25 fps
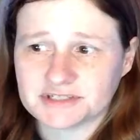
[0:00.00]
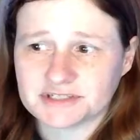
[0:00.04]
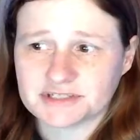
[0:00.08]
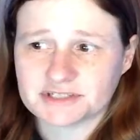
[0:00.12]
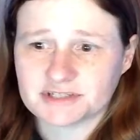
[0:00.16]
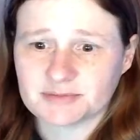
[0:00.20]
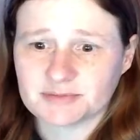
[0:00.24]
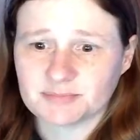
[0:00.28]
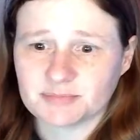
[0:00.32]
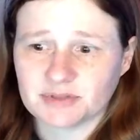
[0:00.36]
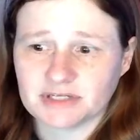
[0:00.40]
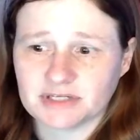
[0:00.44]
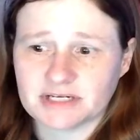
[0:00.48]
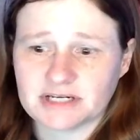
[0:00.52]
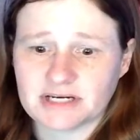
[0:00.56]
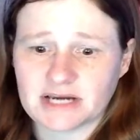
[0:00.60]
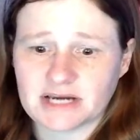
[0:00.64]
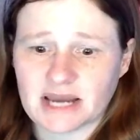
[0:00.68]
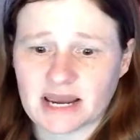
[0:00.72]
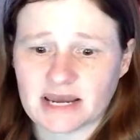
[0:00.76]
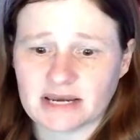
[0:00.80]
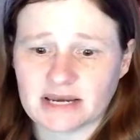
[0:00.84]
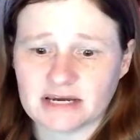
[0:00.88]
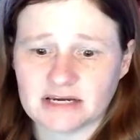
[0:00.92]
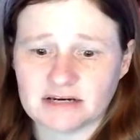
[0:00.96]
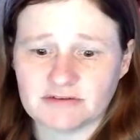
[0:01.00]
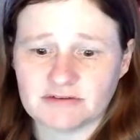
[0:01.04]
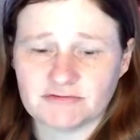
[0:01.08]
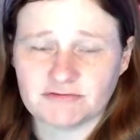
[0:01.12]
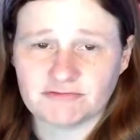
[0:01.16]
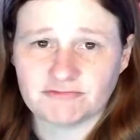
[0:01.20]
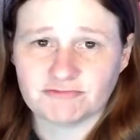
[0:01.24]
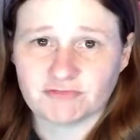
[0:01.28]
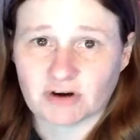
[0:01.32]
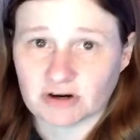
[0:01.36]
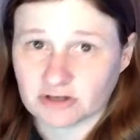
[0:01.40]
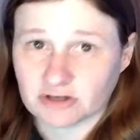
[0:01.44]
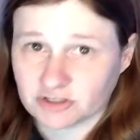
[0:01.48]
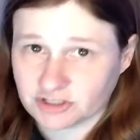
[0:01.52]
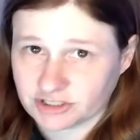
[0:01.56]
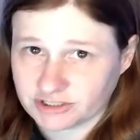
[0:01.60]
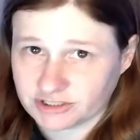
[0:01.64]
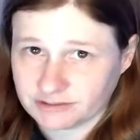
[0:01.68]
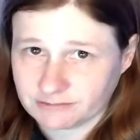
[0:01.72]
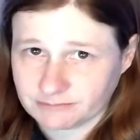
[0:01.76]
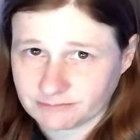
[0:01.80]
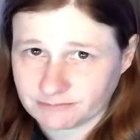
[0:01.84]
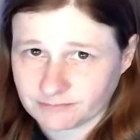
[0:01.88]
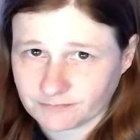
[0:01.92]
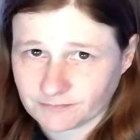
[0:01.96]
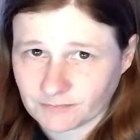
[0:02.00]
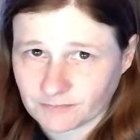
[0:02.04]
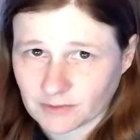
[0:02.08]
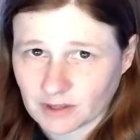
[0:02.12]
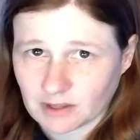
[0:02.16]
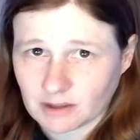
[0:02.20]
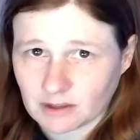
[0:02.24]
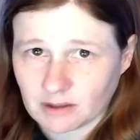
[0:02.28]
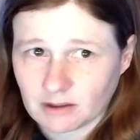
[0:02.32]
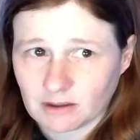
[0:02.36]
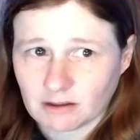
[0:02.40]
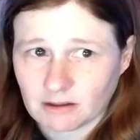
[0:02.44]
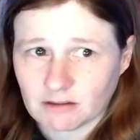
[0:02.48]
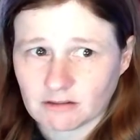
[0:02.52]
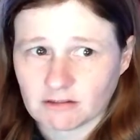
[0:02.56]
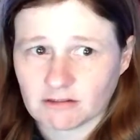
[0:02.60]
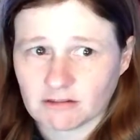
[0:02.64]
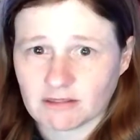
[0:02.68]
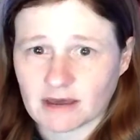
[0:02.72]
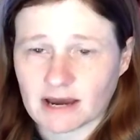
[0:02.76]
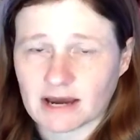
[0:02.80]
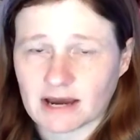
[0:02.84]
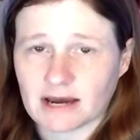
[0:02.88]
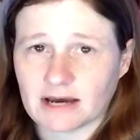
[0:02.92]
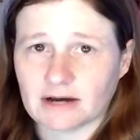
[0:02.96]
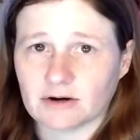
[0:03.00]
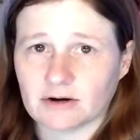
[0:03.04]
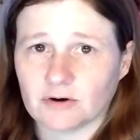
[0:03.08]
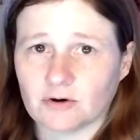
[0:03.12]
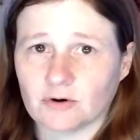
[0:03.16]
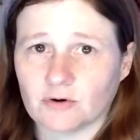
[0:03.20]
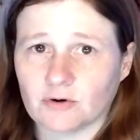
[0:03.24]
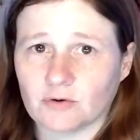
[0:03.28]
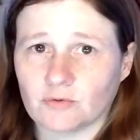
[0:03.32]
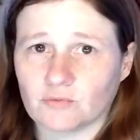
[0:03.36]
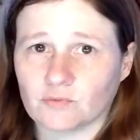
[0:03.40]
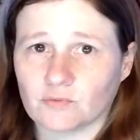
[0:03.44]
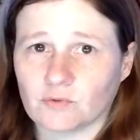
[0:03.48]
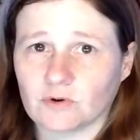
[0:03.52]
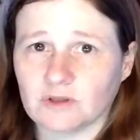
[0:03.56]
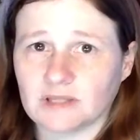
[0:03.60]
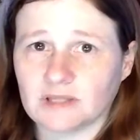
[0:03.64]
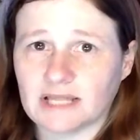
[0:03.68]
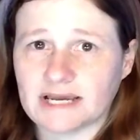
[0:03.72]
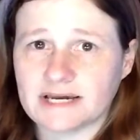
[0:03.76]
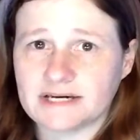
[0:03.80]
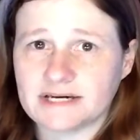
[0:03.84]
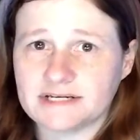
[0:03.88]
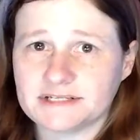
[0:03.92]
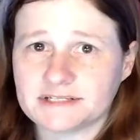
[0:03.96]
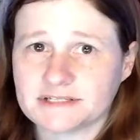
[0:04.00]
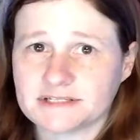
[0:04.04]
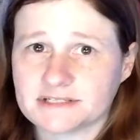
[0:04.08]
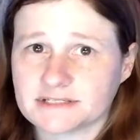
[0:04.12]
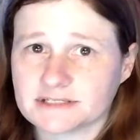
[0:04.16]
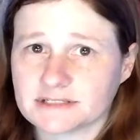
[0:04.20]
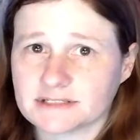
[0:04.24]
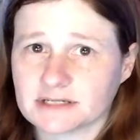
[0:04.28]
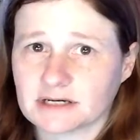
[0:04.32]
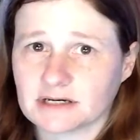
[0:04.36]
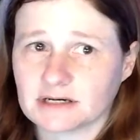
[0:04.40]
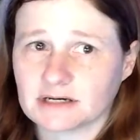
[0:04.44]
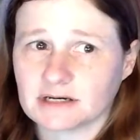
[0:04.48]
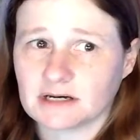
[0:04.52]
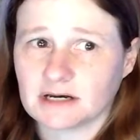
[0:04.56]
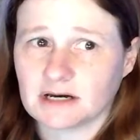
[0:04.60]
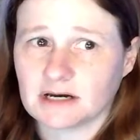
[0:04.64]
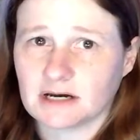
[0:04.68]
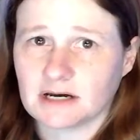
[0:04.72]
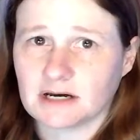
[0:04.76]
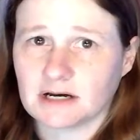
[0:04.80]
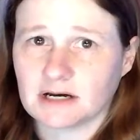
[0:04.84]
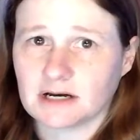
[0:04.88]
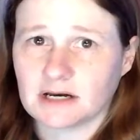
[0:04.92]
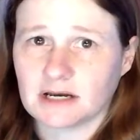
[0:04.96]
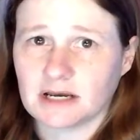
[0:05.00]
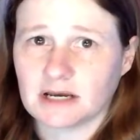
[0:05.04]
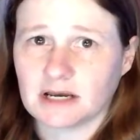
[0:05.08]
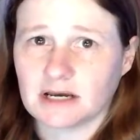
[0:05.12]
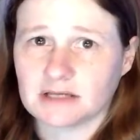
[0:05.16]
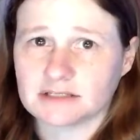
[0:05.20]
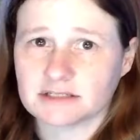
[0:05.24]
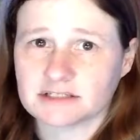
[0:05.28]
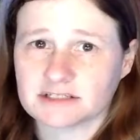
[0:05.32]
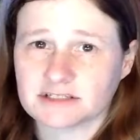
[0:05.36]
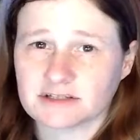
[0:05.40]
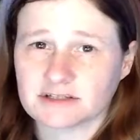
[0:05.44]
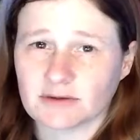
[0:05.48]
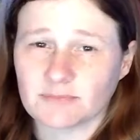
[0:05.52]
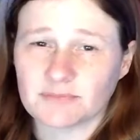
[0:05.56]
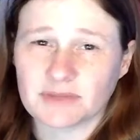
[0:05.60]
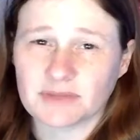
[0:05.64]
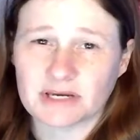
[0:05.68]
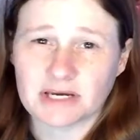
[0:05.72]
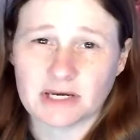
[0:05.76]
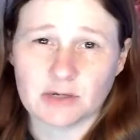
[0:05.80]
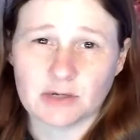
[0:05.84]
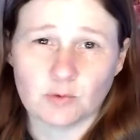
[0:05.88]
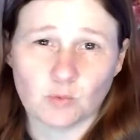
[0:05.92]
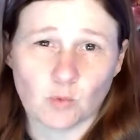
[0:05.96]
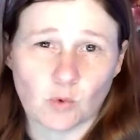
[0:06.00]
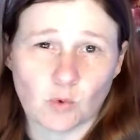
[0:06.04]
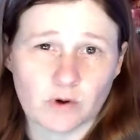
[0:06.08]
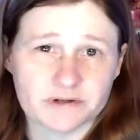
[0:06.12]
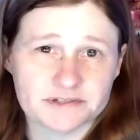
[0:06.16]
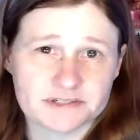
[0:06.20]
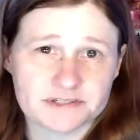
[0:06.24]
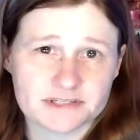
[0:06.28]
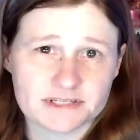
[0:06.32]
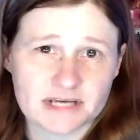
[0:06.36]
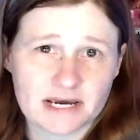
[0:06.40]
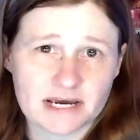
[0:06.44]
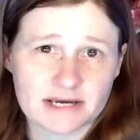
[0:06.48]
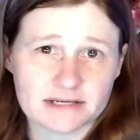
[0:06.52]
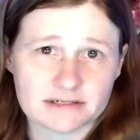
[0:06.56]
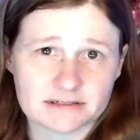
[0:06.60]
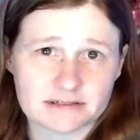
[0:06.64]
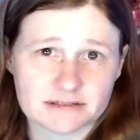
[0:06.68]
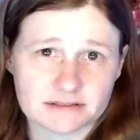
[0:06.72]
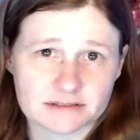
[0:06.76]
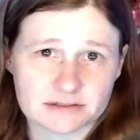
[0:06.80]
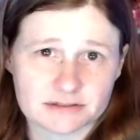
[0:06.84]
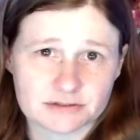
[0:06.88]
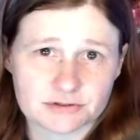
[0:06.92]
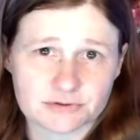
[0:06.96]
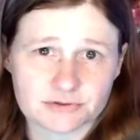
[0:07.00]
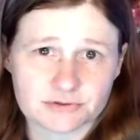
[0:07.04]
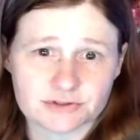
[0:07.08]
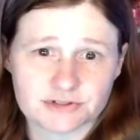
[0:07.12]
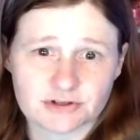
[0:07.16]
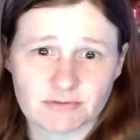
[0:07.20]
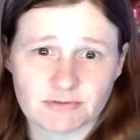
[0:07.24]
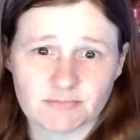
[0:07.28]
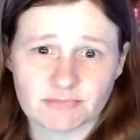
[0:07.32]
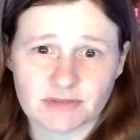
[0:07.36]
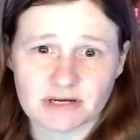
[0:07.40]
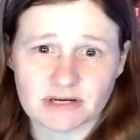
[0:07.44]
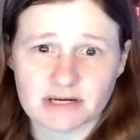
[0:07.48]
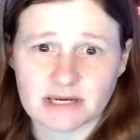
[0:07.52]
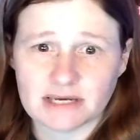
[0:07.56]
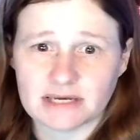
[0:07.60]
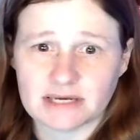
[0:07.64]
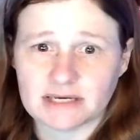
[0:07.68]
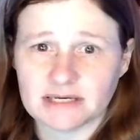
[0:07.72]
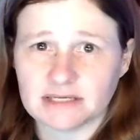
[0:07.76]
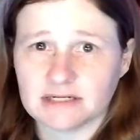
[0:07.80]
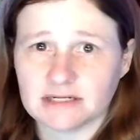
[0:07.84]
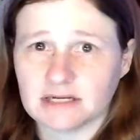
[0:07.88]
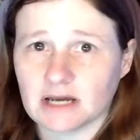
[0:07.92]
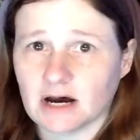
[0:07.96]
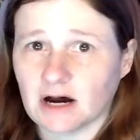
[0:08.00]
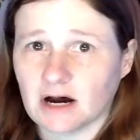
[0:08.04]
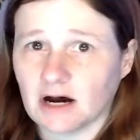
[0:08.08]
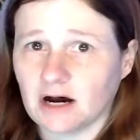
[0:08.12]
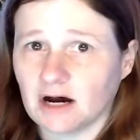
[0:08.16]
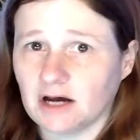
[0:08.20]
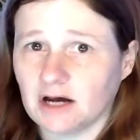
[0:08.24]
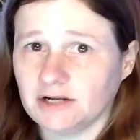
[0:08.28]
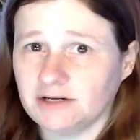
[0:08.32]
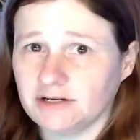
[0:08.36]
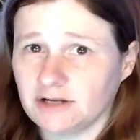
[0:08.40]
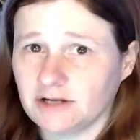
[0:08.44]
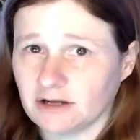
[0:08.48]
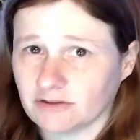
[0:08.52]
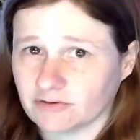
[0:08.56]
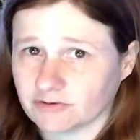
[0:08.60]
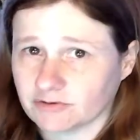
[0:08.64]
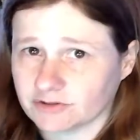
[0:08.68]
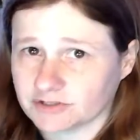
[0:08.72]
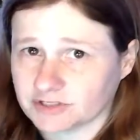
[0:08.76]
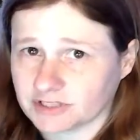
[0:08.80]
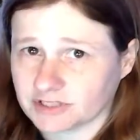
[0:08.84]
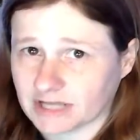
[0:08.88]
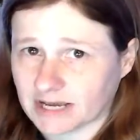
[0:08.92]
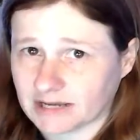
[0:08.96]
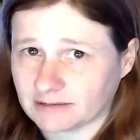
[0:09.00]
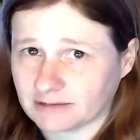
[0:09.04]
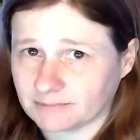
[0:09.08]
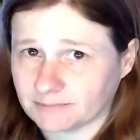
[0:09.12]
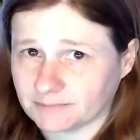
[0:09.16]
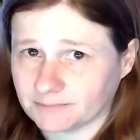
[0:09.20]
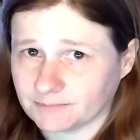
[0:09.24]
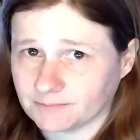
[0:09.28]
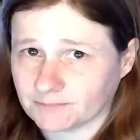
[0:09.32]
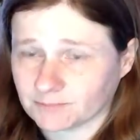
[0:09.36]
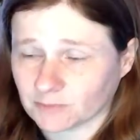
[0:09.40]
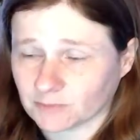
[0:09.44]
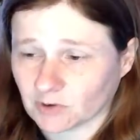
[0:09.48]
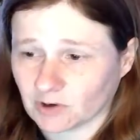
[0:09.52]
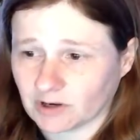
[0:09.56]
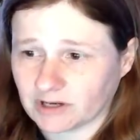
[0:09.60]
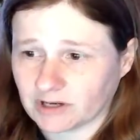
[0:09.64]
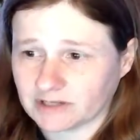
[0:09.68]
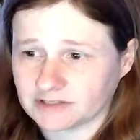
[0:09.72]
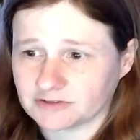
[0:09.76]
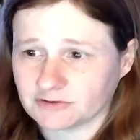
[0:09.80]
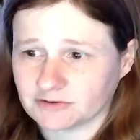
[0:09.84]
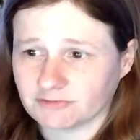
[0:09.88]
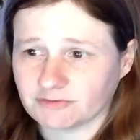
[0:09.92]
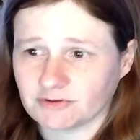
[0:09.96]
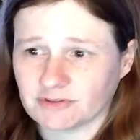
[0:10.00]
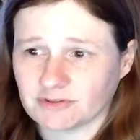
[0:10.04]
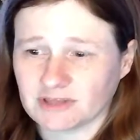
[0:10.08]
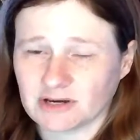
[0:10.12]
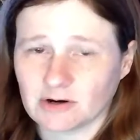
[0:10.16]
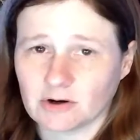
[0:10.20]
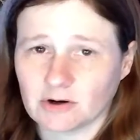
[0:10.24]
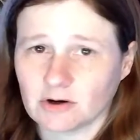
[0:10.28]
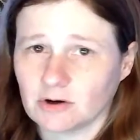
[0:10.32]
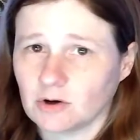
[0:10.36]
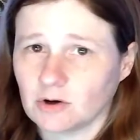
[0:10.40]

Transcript: simply a function that relates something in one set to something in another set. Okay, so if you think